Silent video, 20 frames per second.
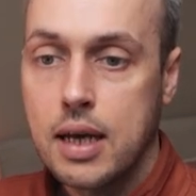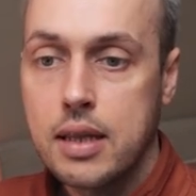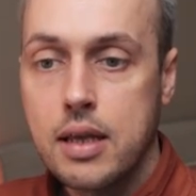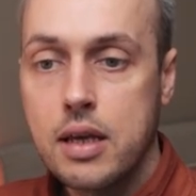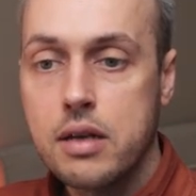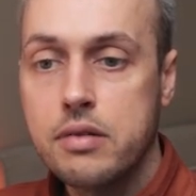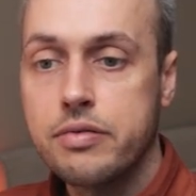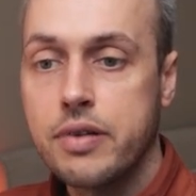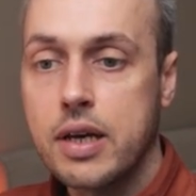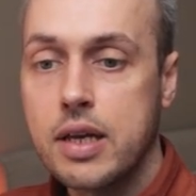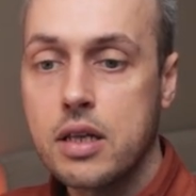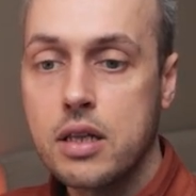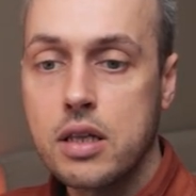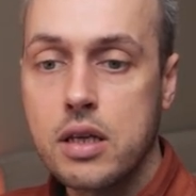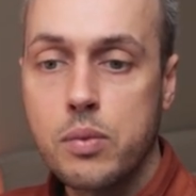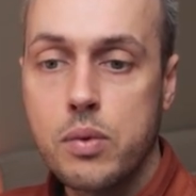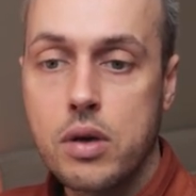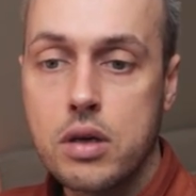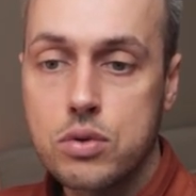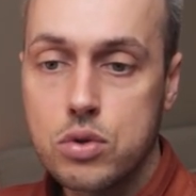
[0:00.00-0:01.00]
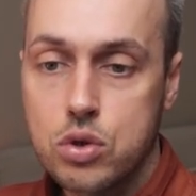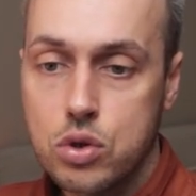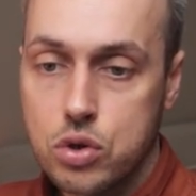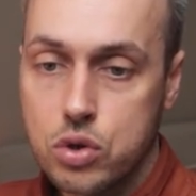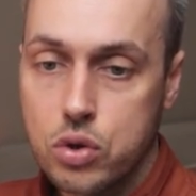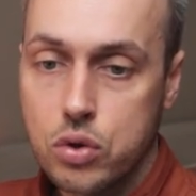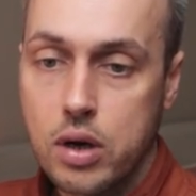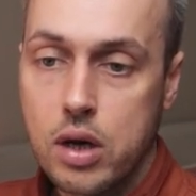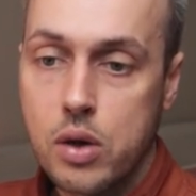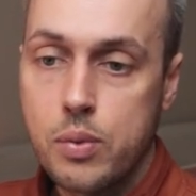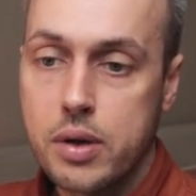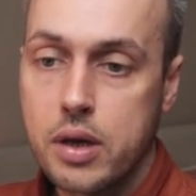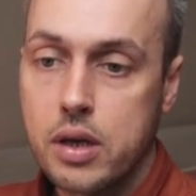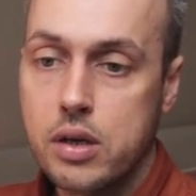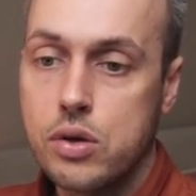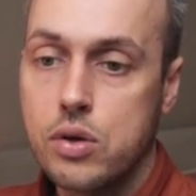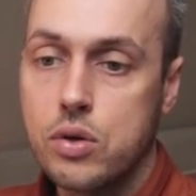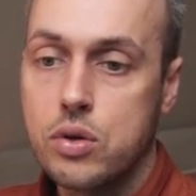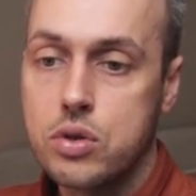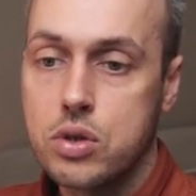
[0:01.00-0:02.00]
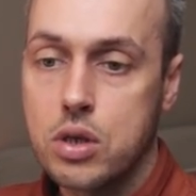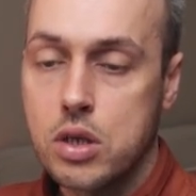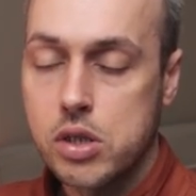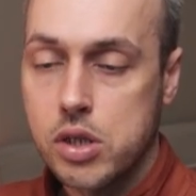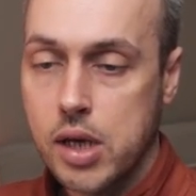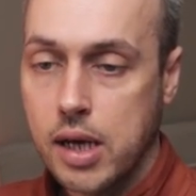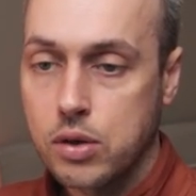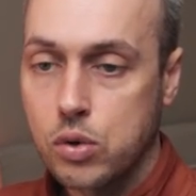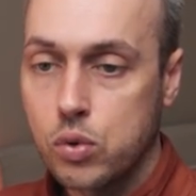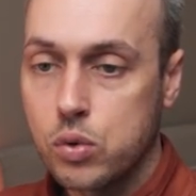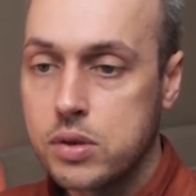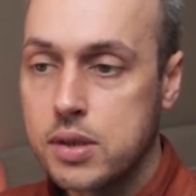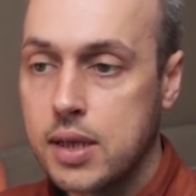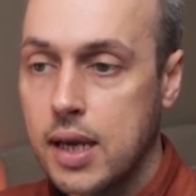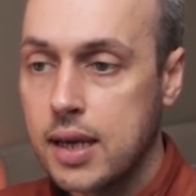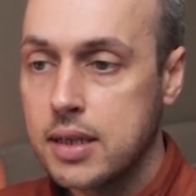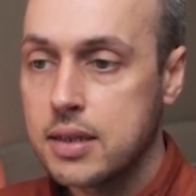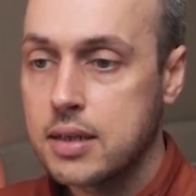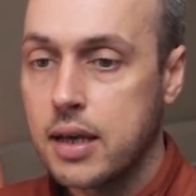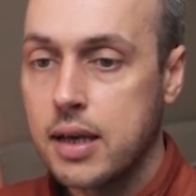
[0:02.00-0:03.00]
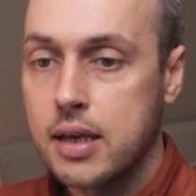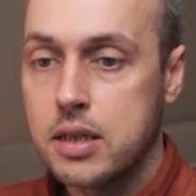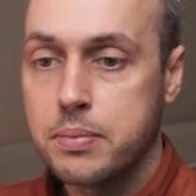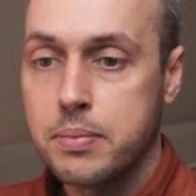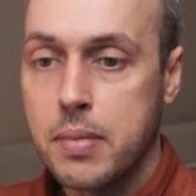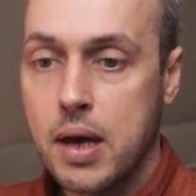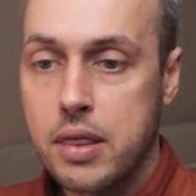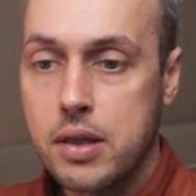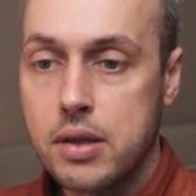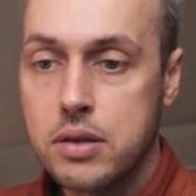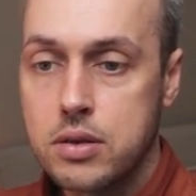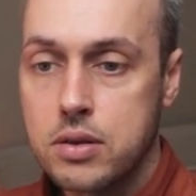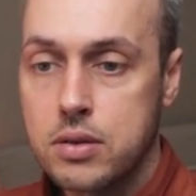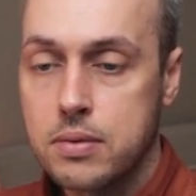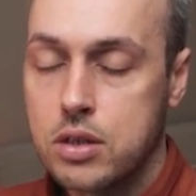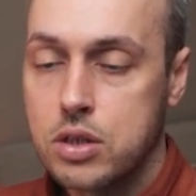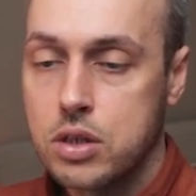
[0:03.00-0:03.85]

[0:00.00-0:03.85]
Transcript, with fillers: And then finally, we also saw how we can use Django test case methods,